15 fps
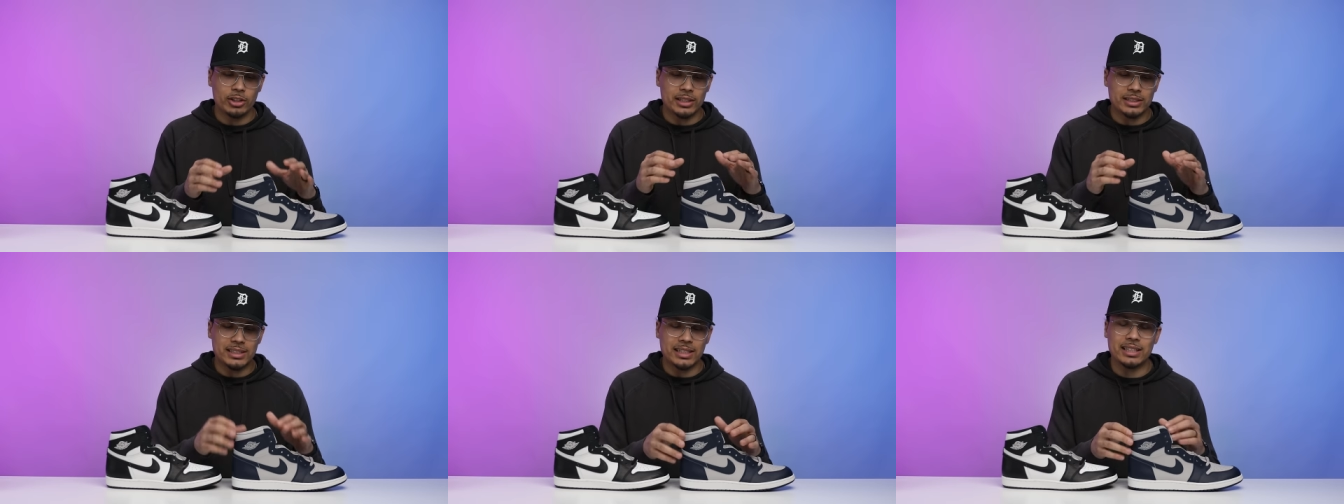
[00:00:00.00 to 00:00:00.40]
you
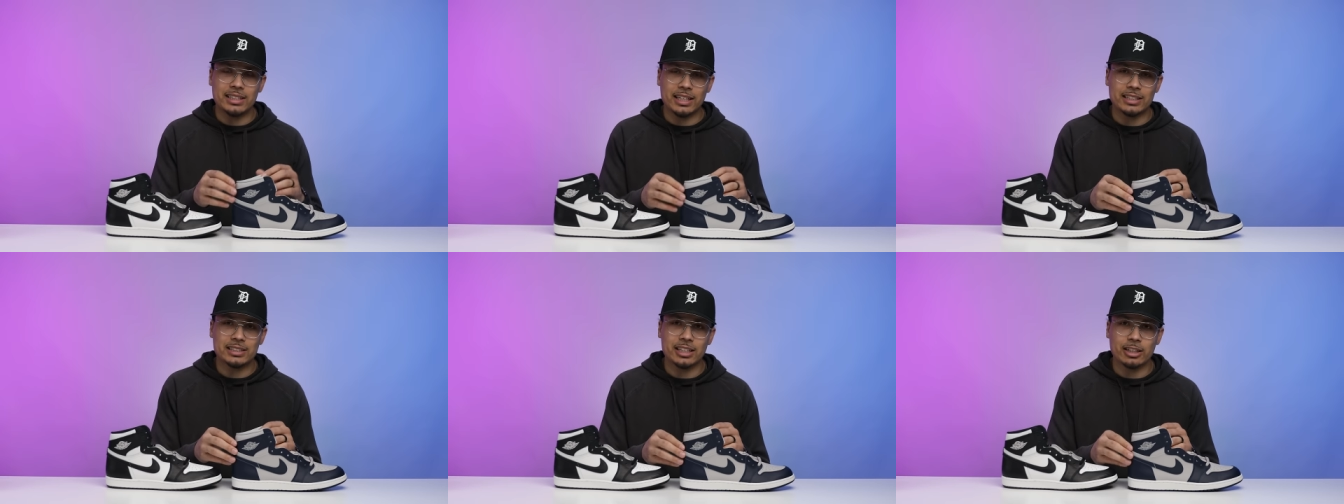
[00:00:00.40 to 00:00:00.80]
can see it
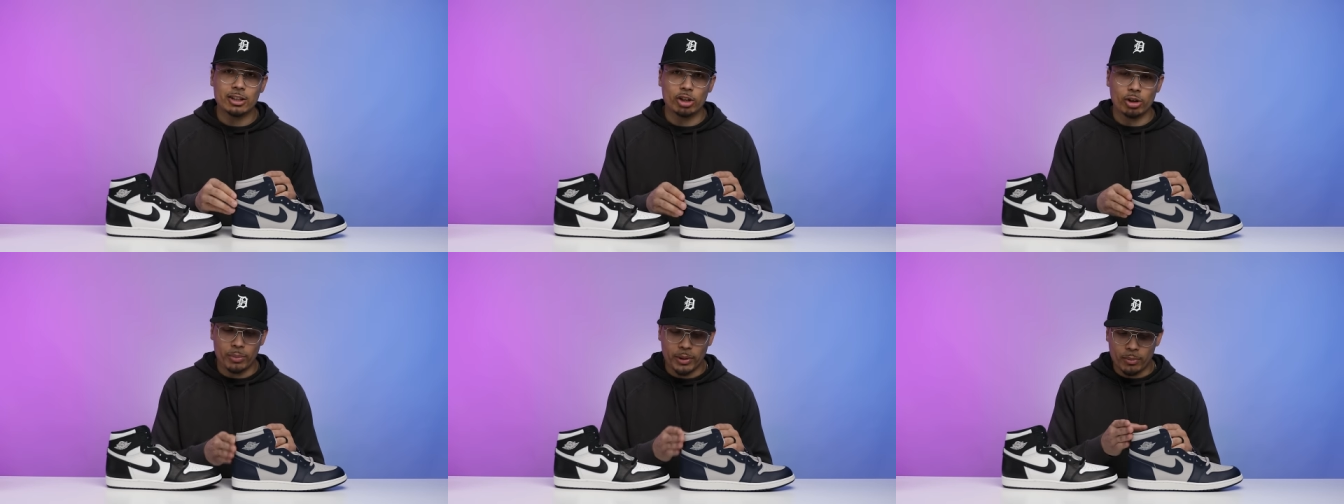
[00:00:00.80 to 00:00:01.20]
does look a
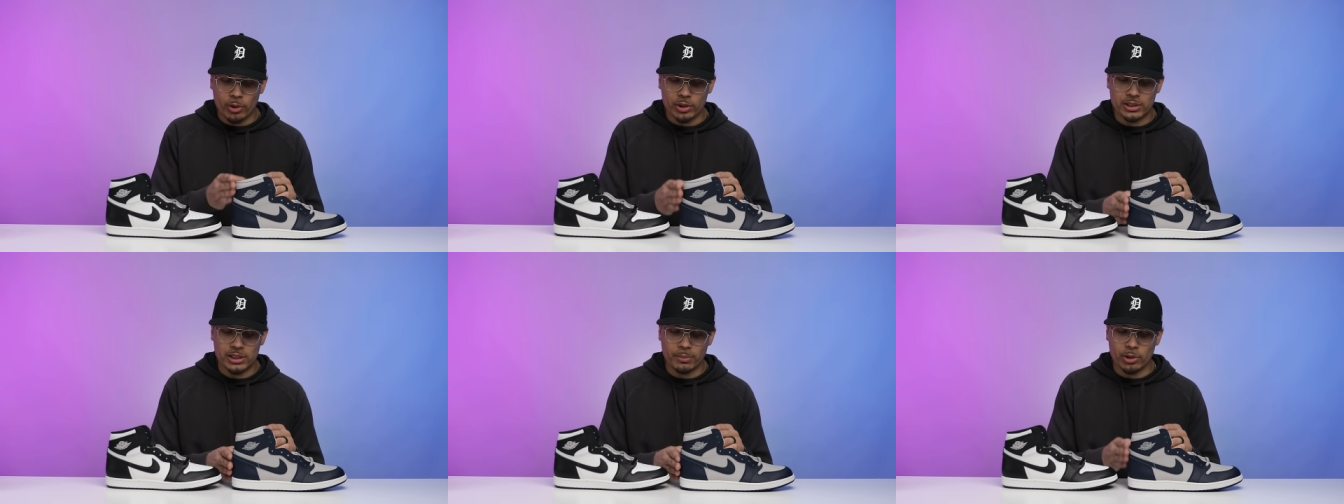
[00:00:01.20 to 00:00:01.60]
little bit
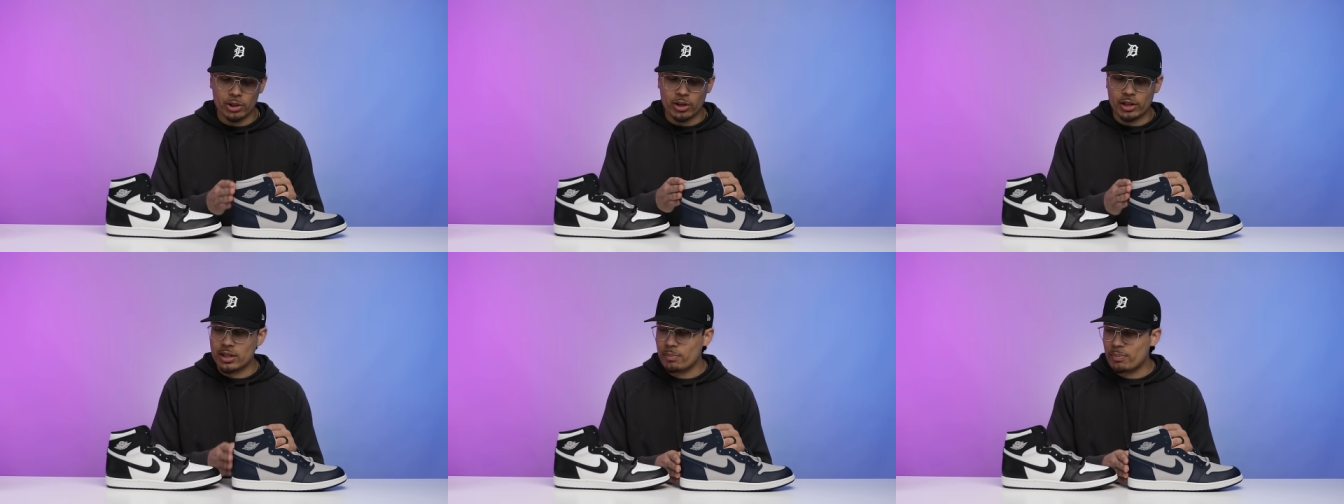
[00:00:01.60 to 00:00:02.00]
more
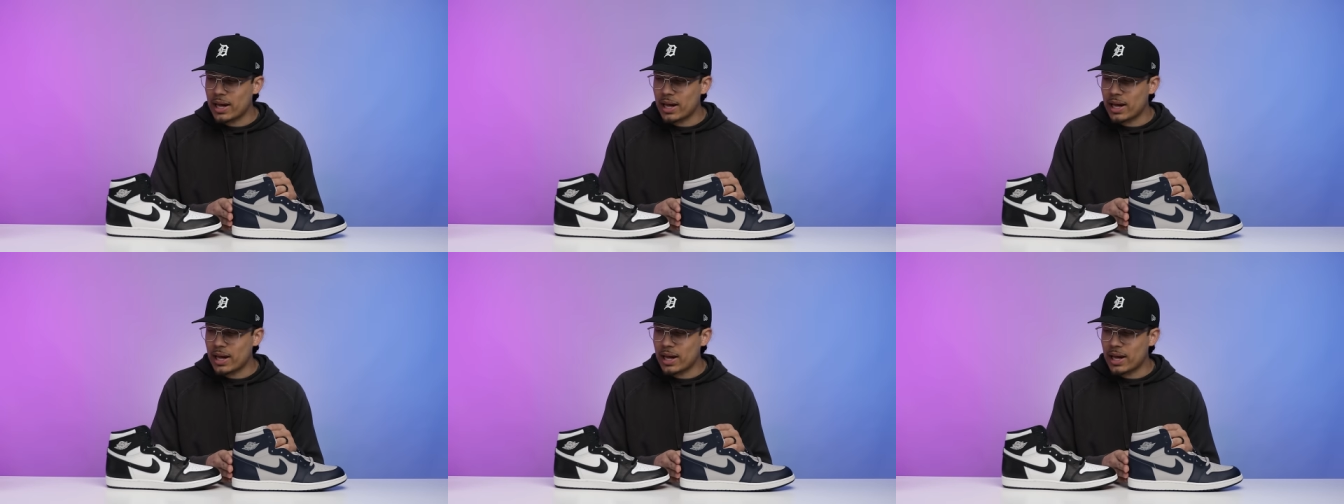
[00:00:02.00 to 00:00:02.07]
similar on the